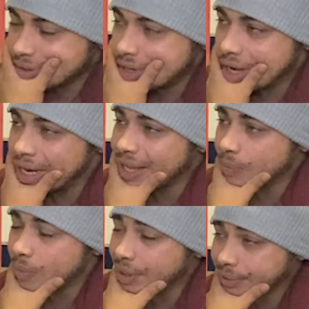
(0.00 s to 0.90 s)
I like
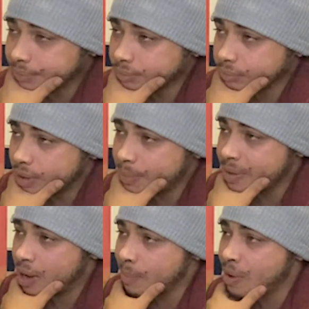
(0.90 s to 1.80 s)
wine.
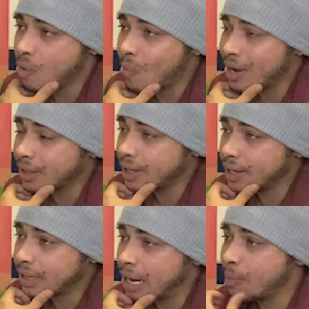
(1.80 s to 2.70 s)
I'm a wine
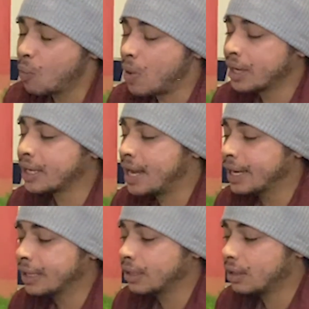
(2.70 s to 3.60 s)
guy. I'm a wine
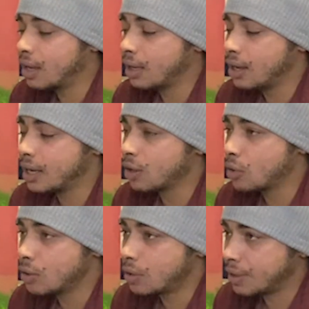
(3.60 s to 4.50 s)
guy and a
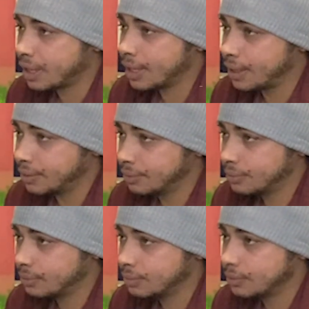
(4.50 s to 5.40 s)
Corona guy.
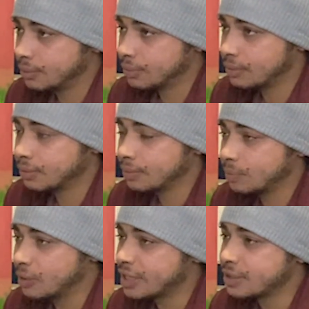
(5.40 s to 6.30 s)

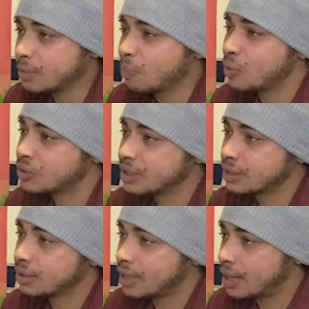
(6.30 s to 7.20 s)
That's the most
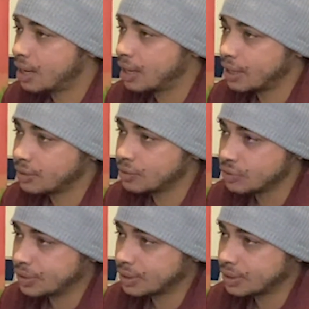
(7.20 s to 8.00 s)
thing that I like to drink.